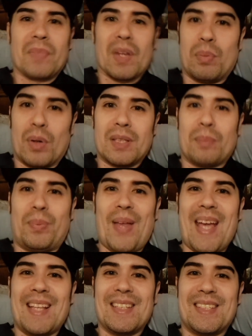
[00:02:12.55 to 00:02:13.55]
book the
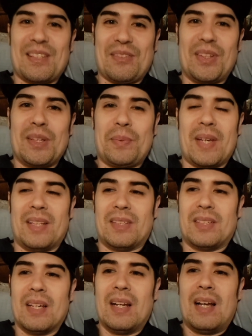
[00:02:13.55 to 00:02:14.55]
plane to the
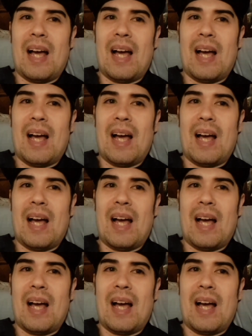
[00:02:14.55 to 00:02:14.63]
Philippines.